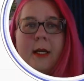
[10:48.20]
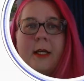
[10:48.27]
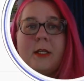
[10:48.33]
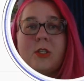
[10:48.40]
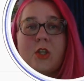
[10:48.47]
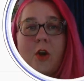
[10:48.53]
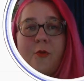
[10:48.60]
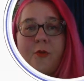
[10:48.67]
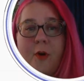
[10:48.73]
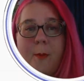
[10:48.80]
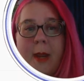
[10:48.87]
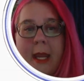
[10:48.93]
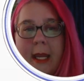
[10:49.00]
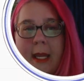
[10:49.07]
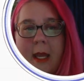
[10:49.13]
So from
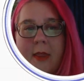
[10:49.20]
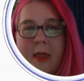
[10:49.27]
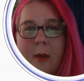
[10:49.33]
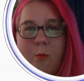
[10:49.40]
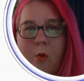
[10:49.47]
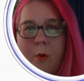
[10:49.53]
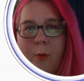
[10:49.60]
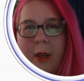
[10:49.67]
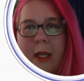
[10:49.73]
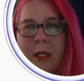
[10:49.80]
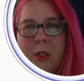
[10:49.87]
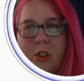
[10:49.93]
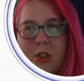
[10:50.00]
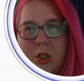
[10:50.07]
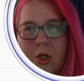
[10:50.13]
here, then what we
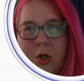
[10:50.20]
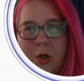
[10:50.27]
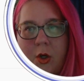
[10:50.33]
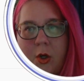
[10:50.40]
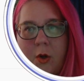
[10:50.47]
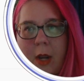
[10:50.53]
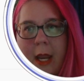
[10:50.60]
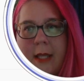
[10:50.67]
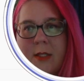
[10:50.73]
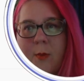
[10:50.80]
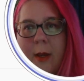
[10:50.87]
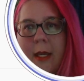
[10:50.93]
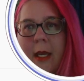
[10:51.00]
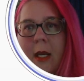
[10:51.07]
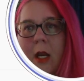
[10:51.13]
can do is
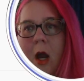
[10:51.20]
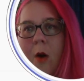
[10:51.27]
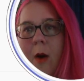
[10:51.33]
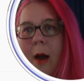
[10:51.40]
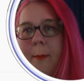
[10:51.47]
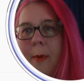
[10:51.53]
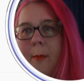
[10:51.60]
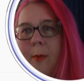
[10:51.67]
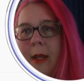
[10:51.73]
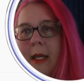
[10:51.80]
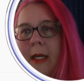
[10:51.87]
we can go up and we can